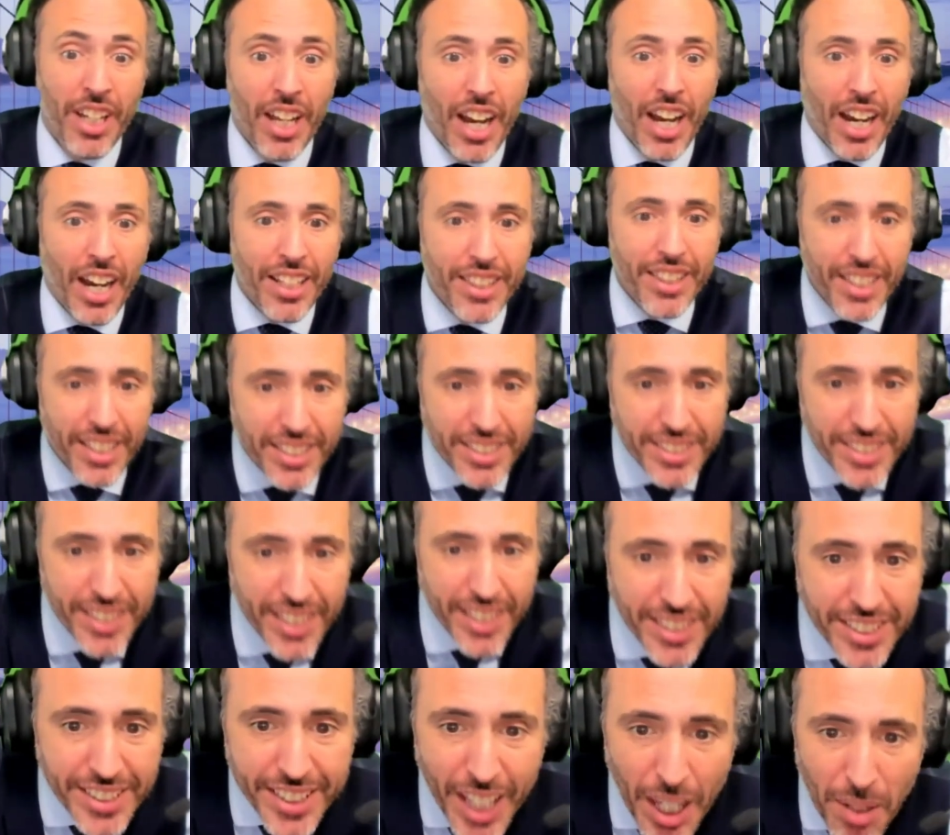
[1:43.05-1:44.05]
And this
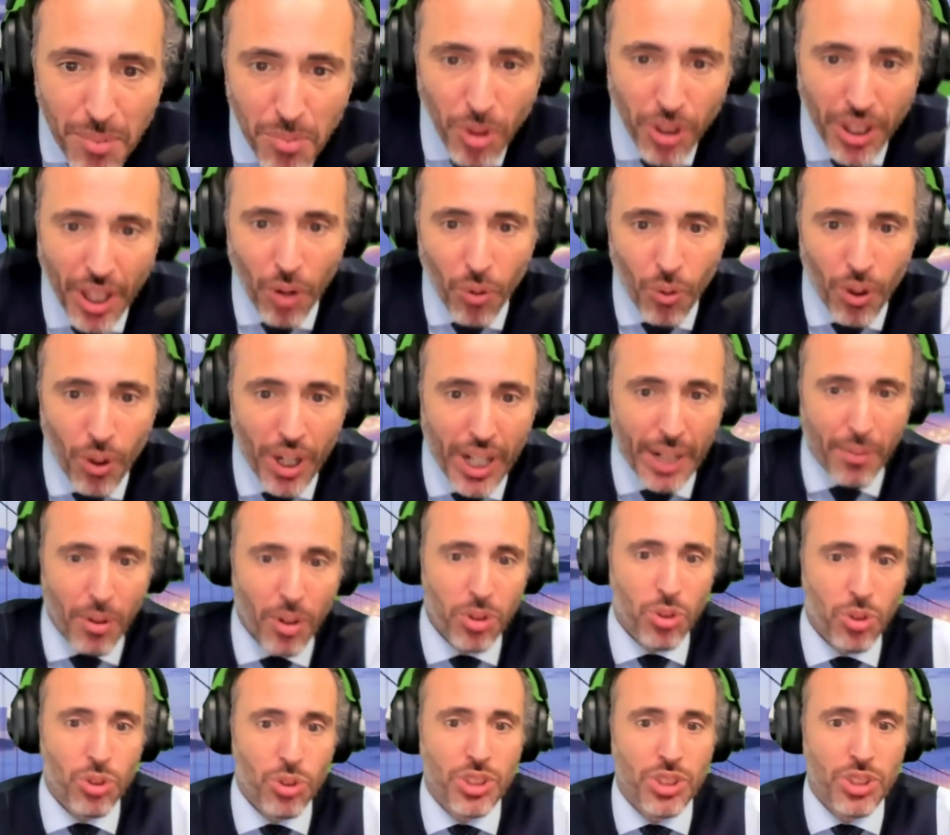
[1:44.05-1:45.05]
demo that we're
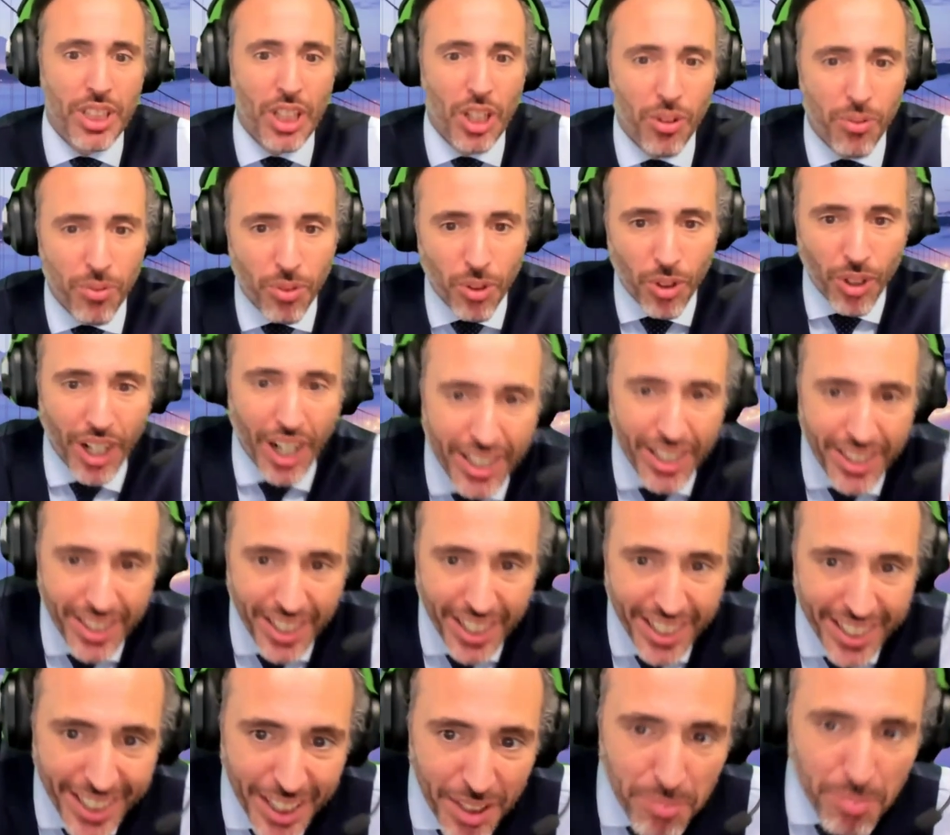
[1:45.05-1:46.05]
about to see of
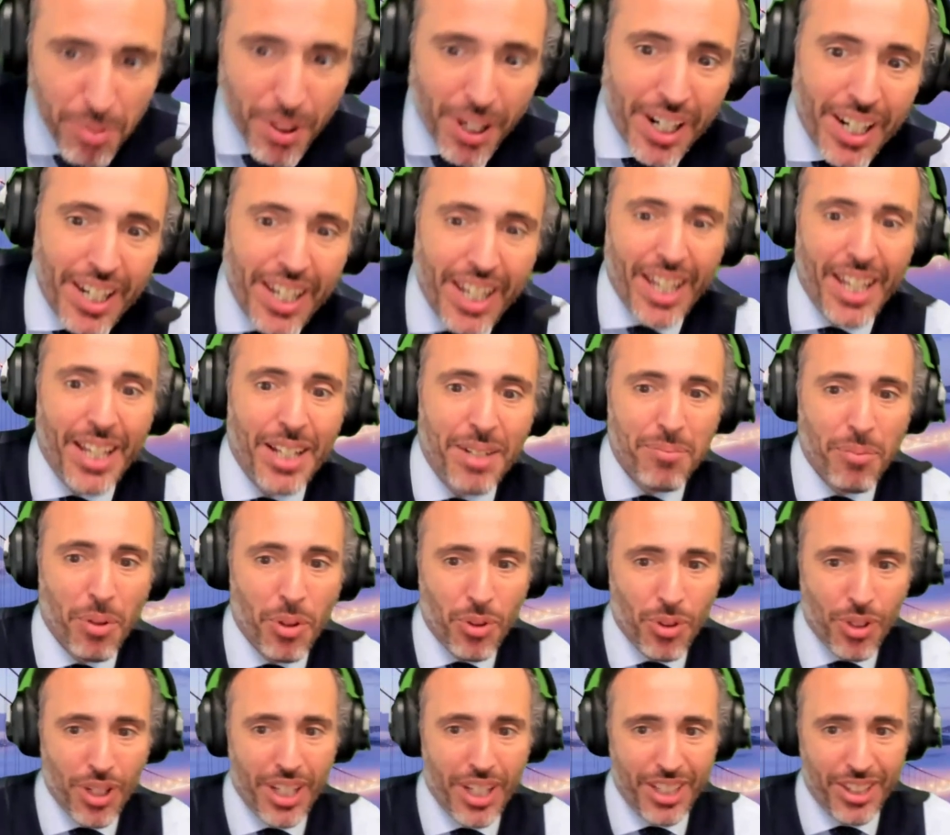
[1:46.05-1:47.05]
400 gig per lane
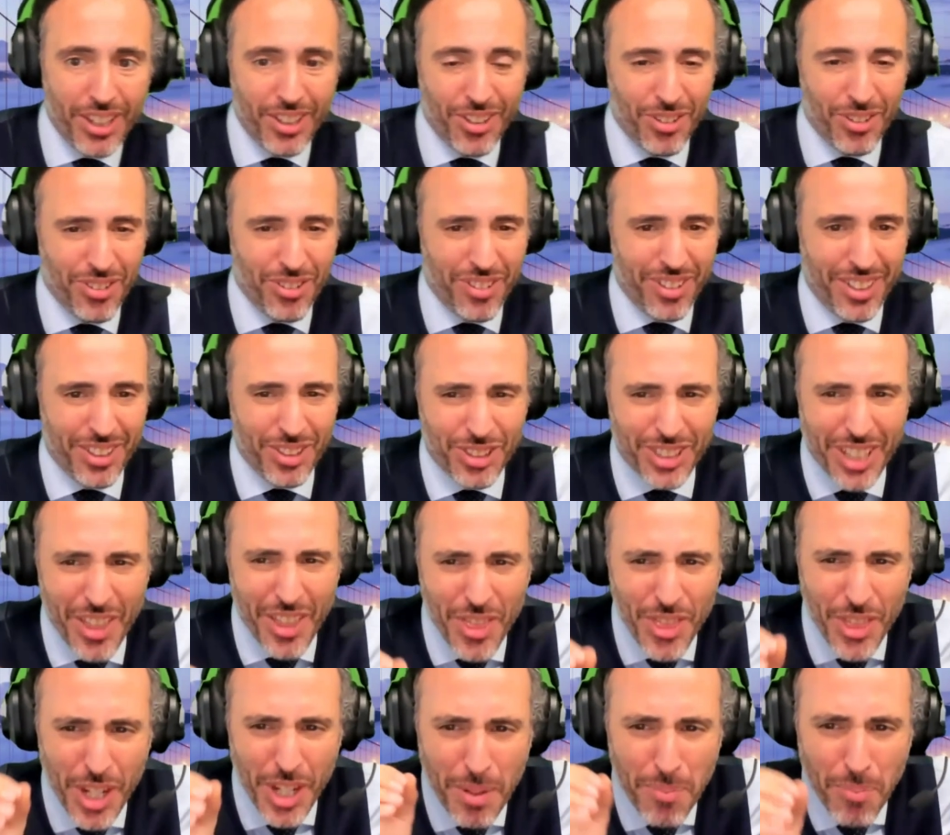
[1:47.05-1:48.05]
modulator, you
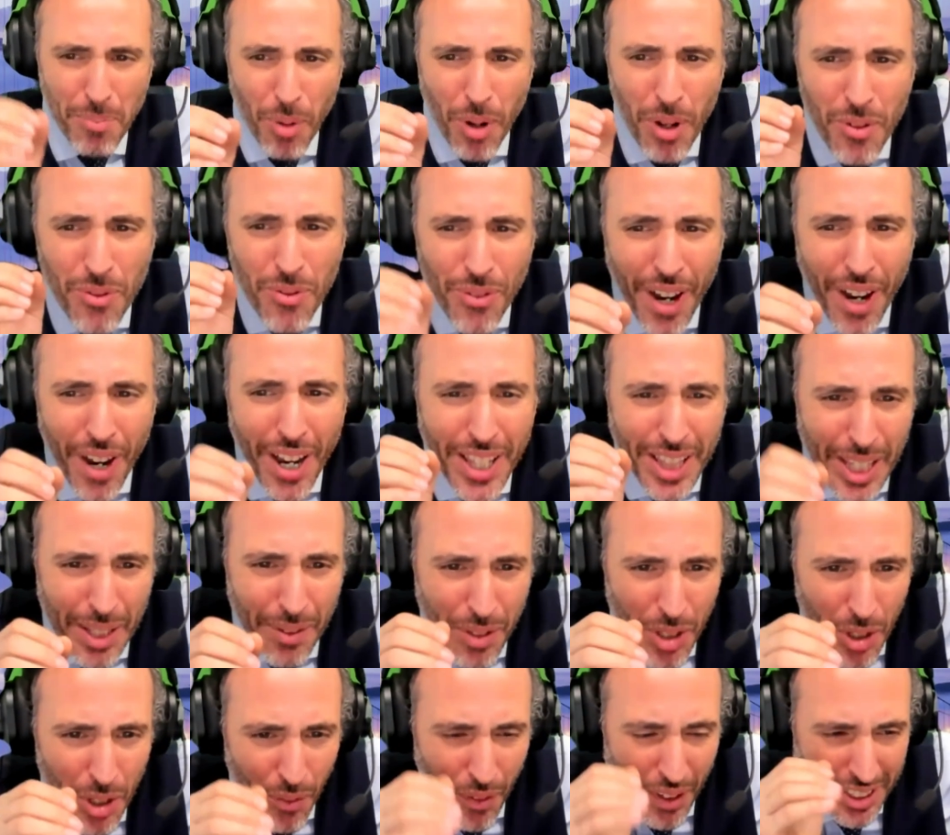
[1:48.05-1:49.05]
said 3.5
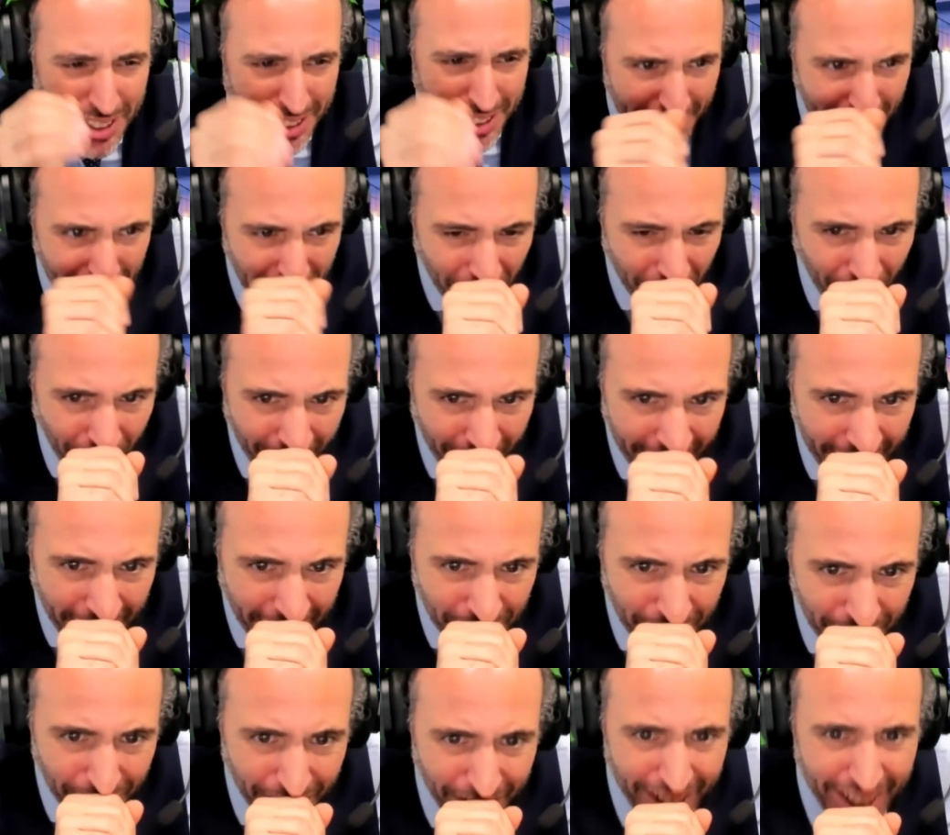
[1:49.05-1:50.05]
dB of extinction
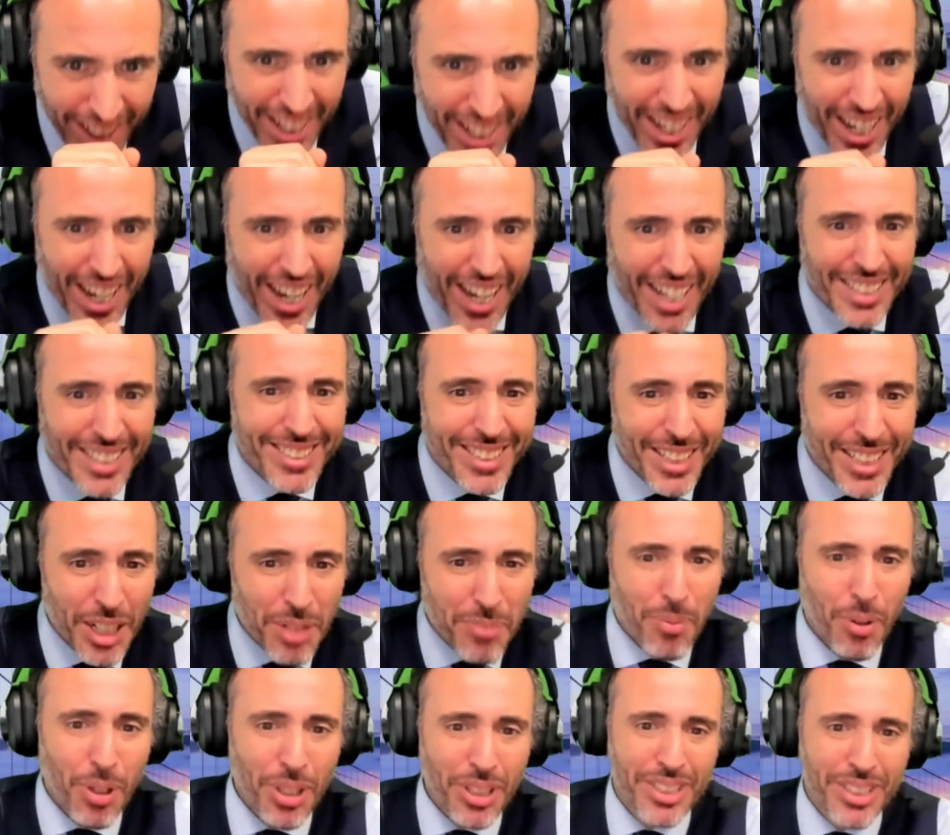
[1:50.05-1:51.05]
ratio and
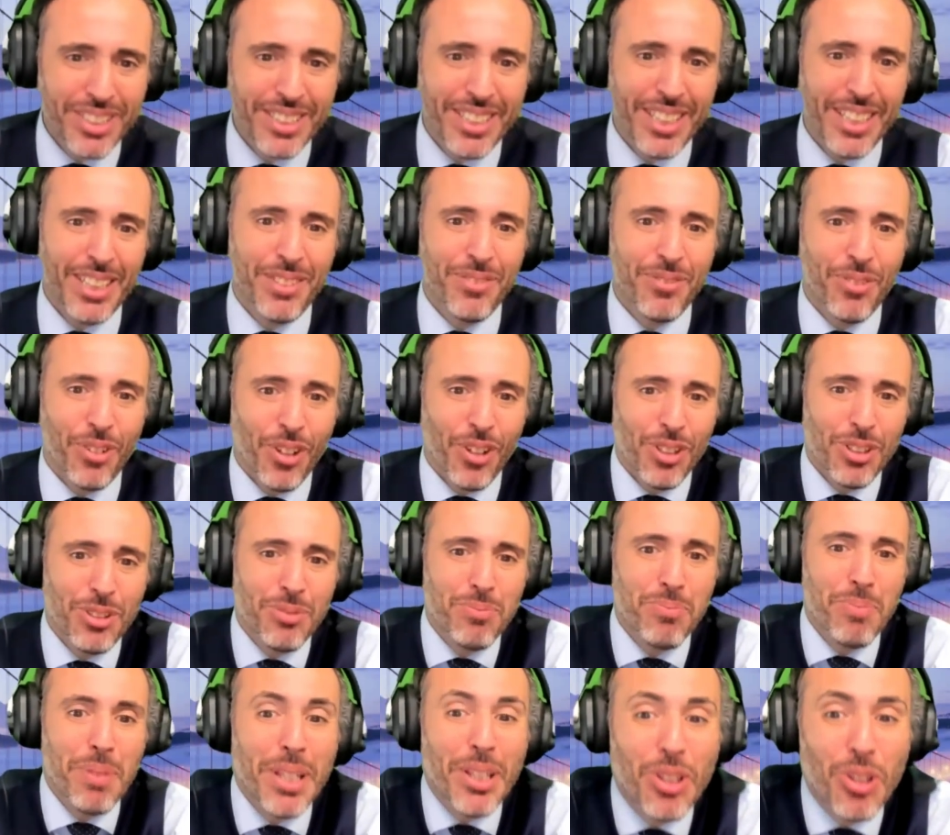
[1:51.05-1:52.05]
0.6 volts
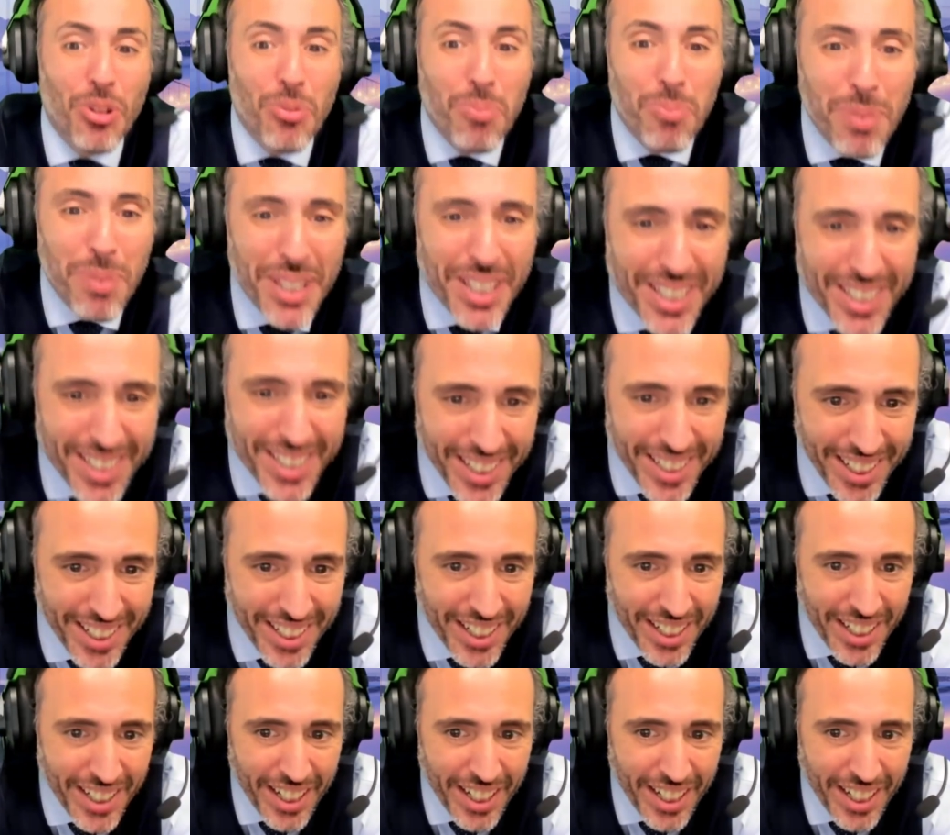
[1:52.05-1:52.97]
peak to peak.